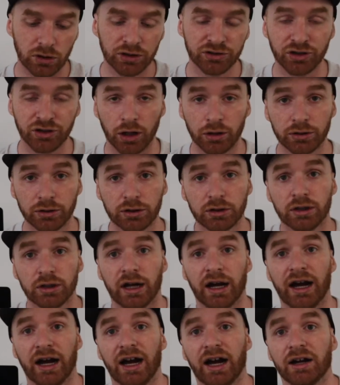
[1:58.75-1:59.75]
So
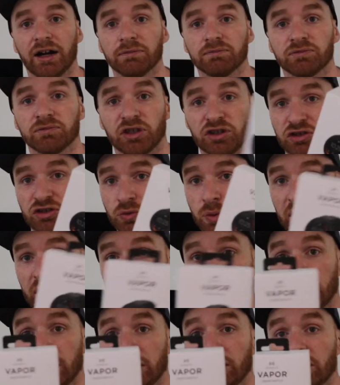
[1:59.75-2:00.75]
just
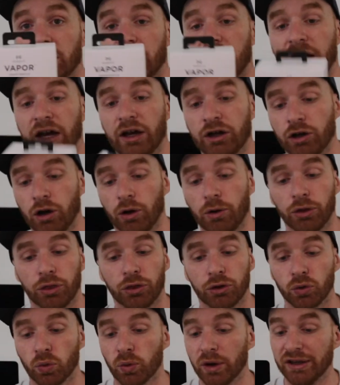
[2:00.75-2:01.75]
quickly going
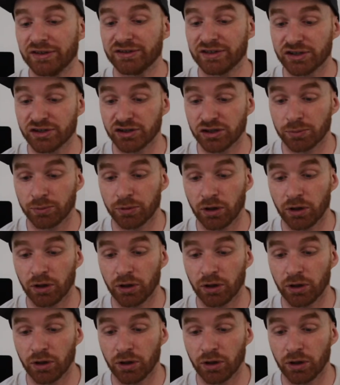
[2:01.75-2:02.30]
through what it says in the